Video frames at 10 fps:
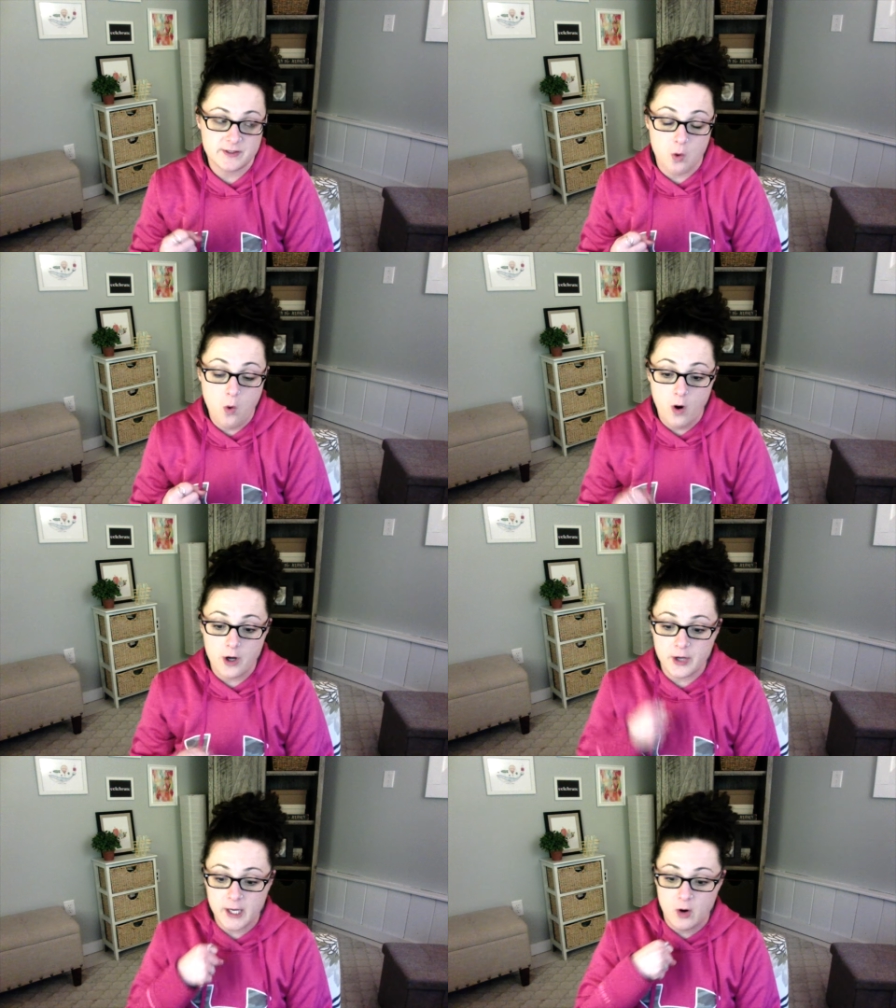Or you
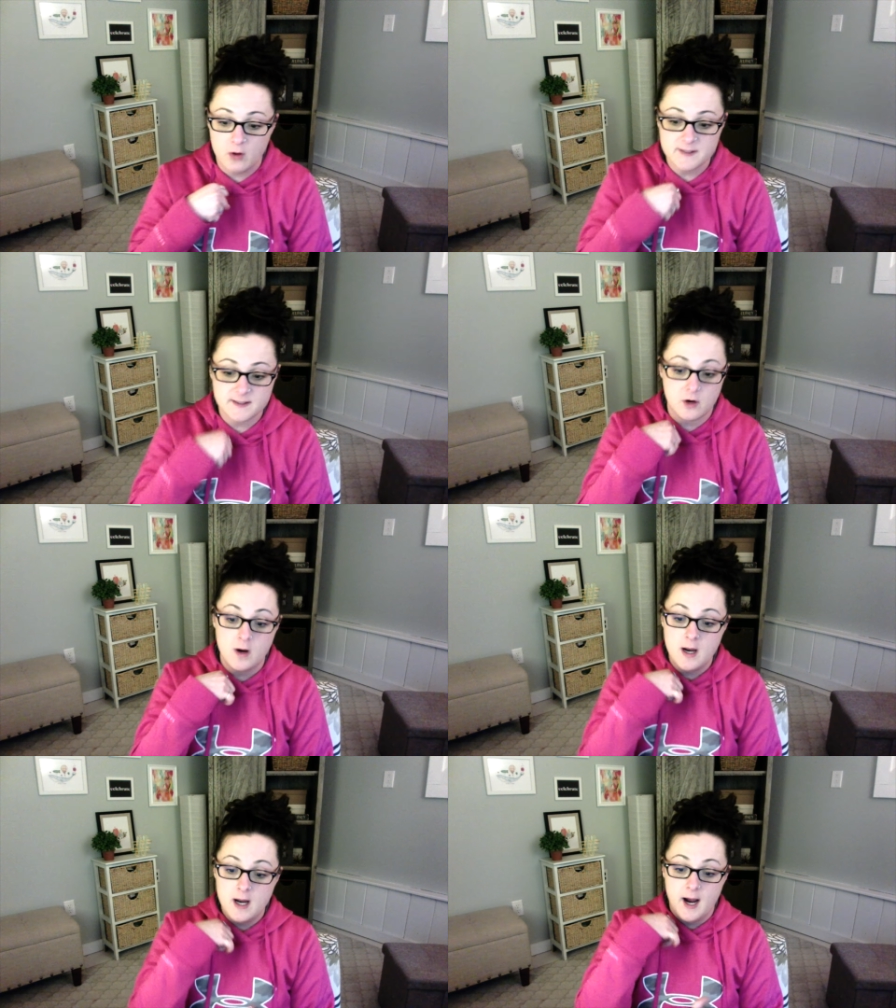can also,
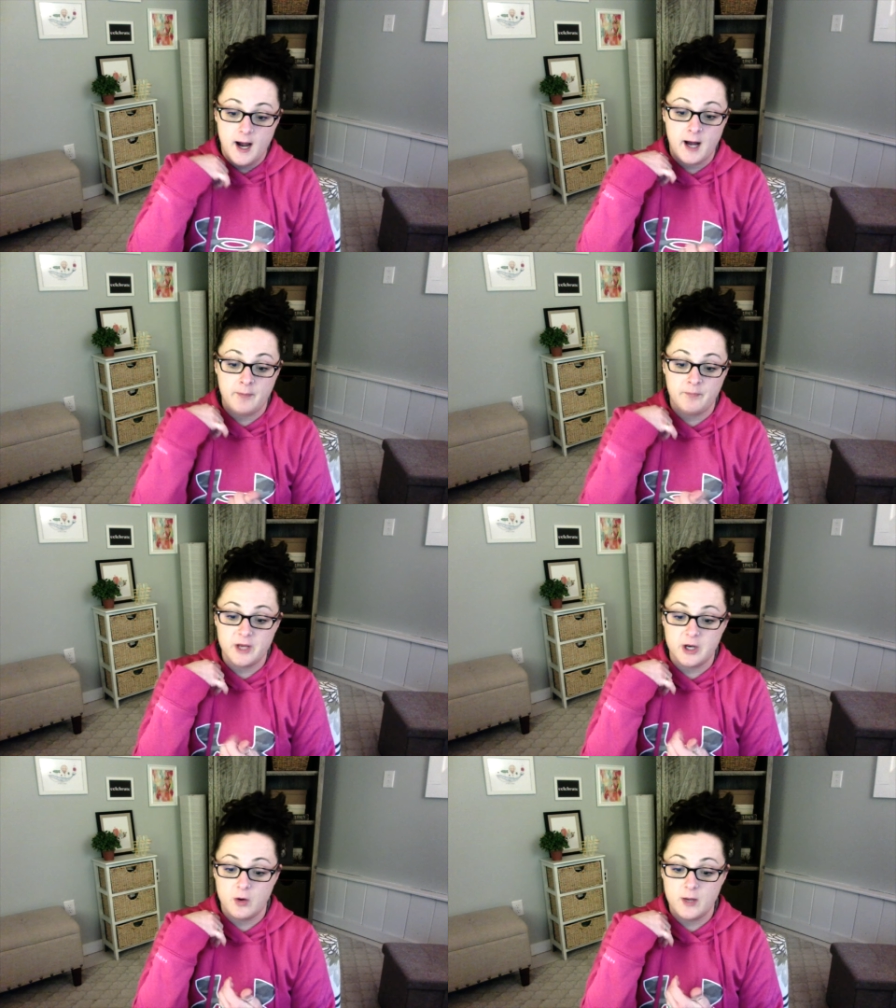
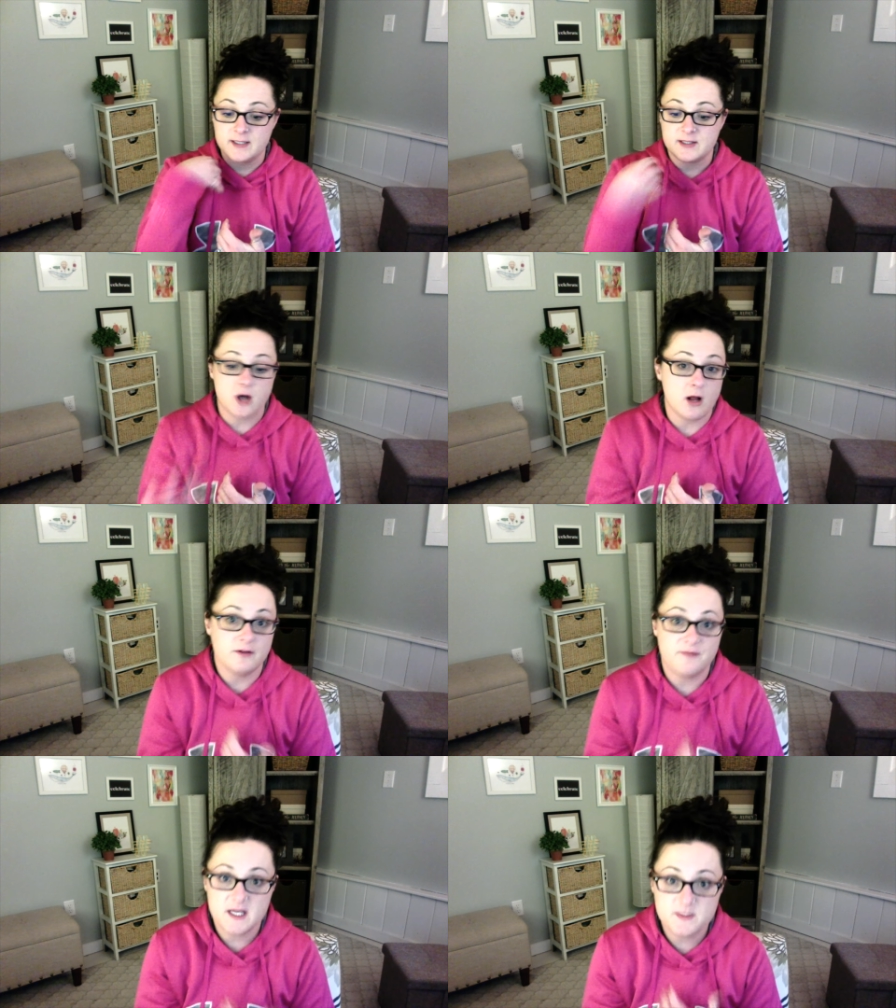install a
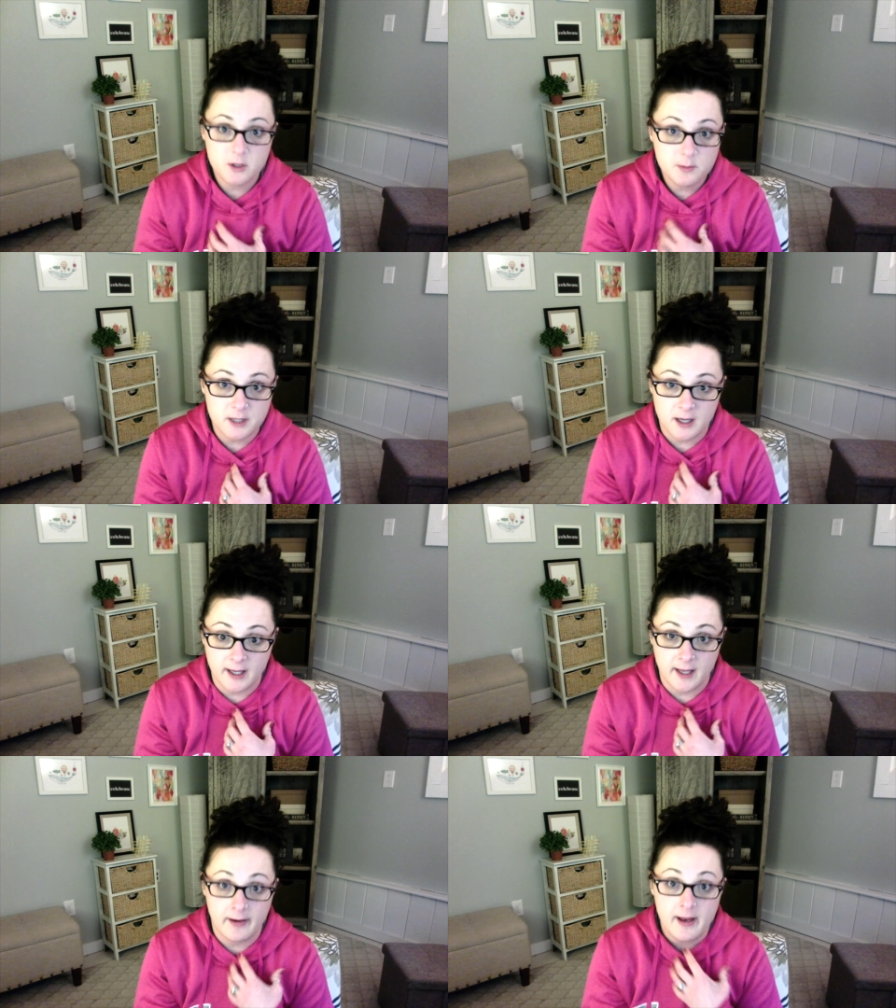Facebook
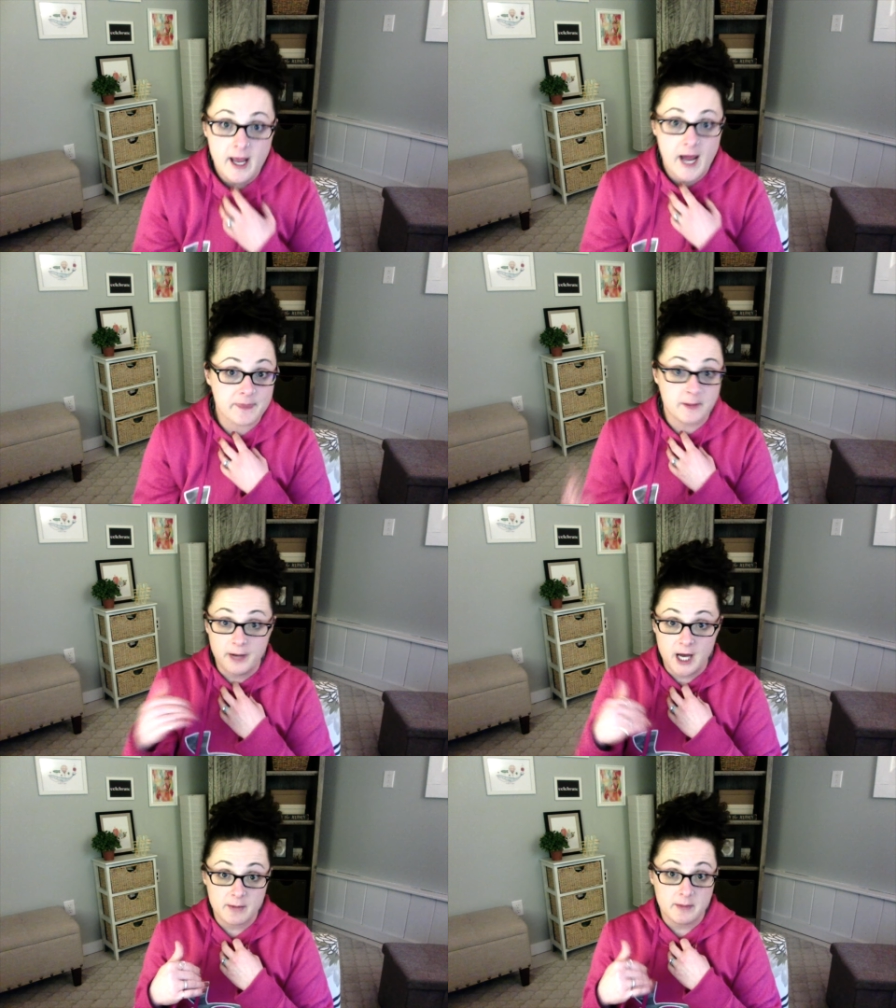plugin at the
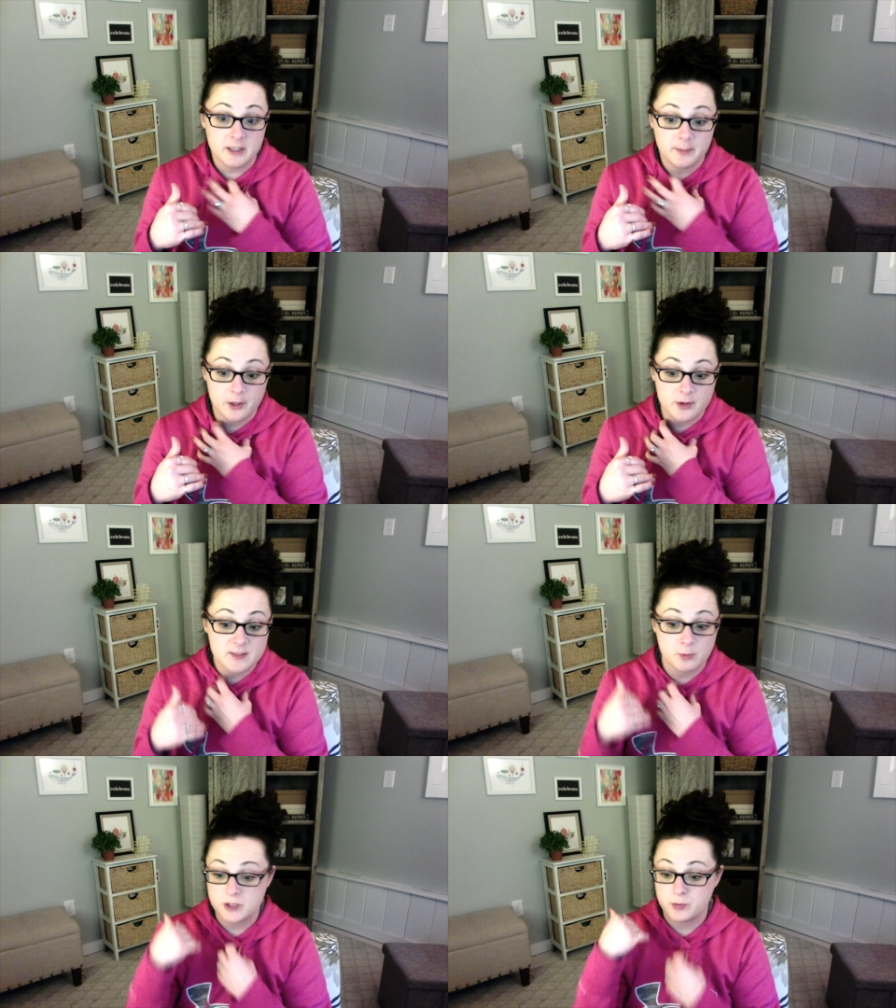bottom of the post,
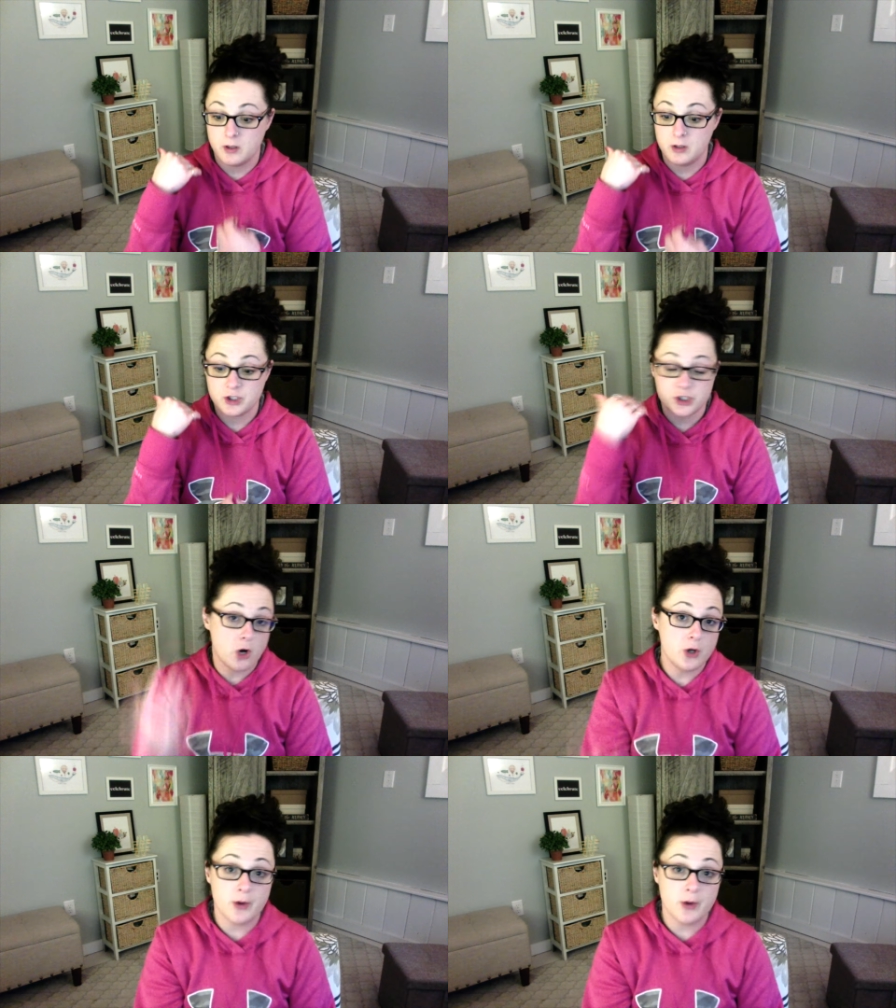which will show
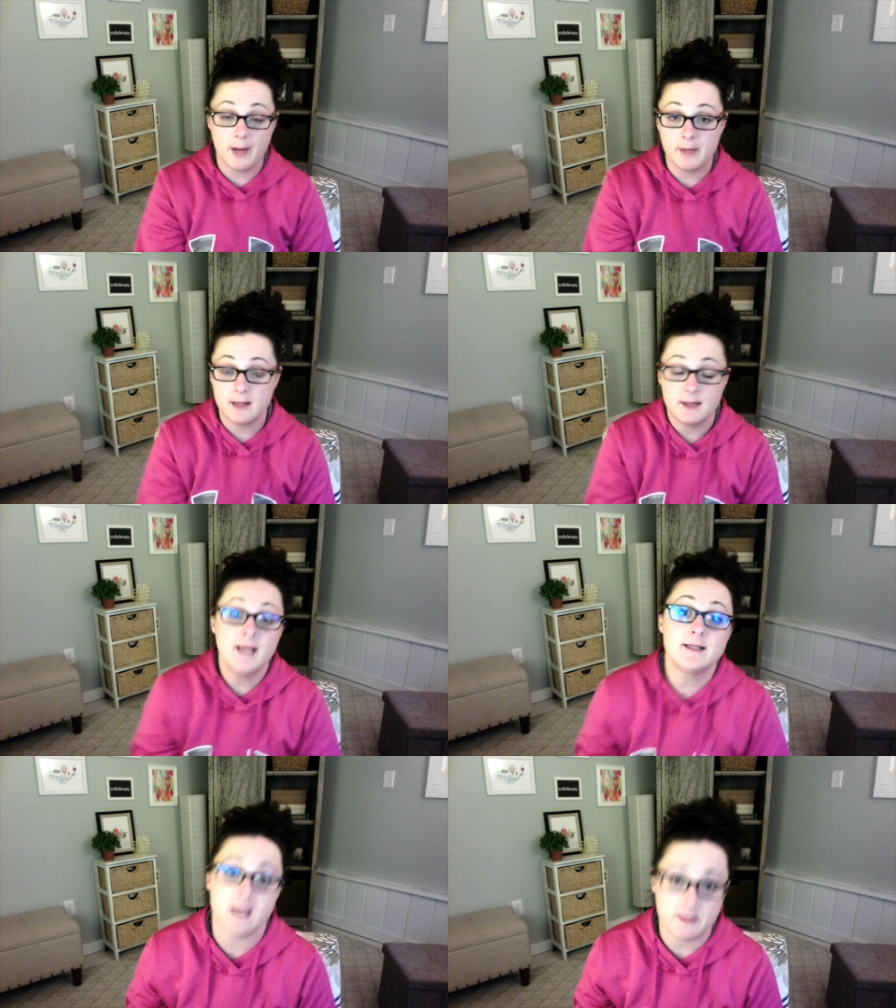you how many
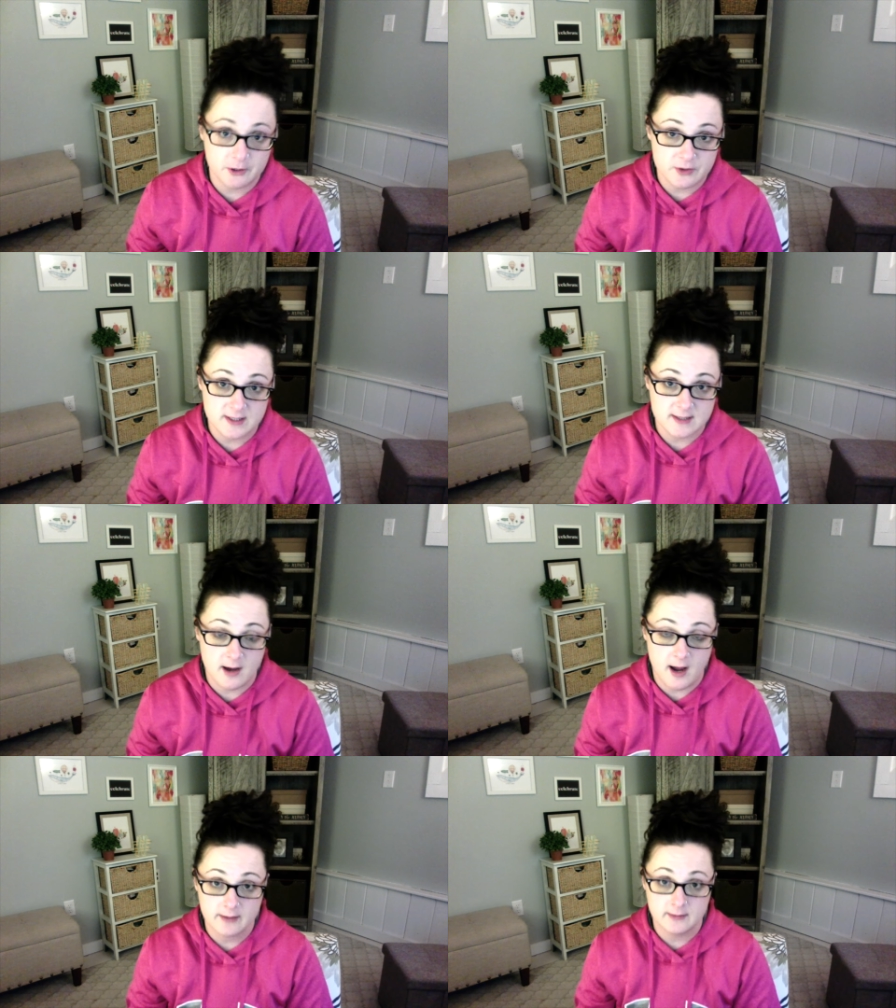likes that post has
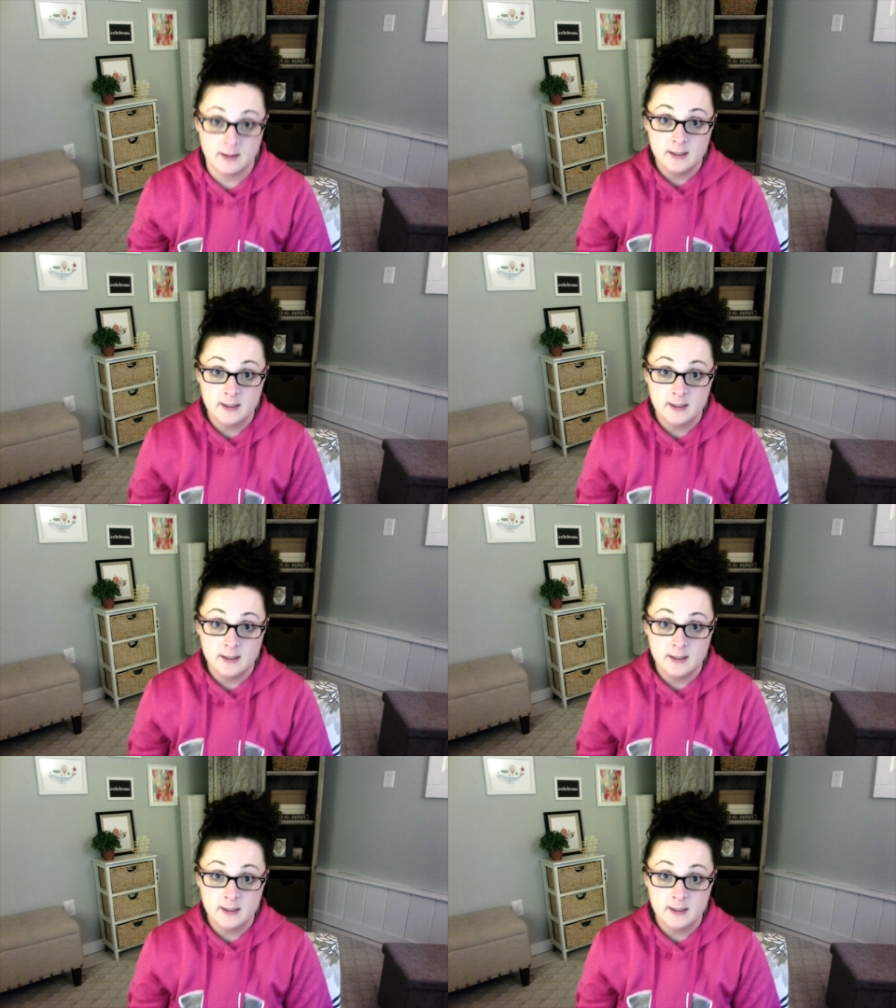gotten.